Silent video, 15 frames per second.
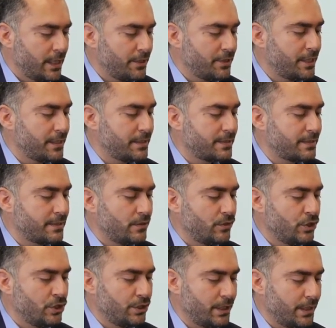ethics
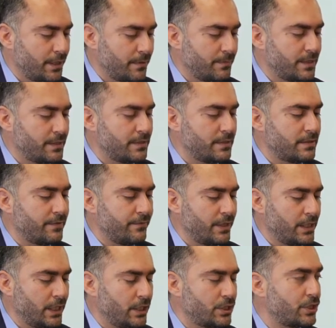determines the
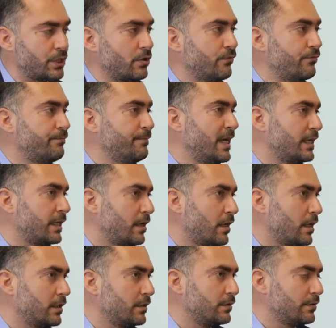nature of
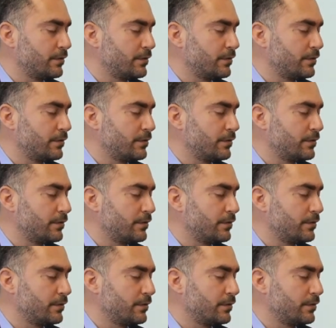mankind.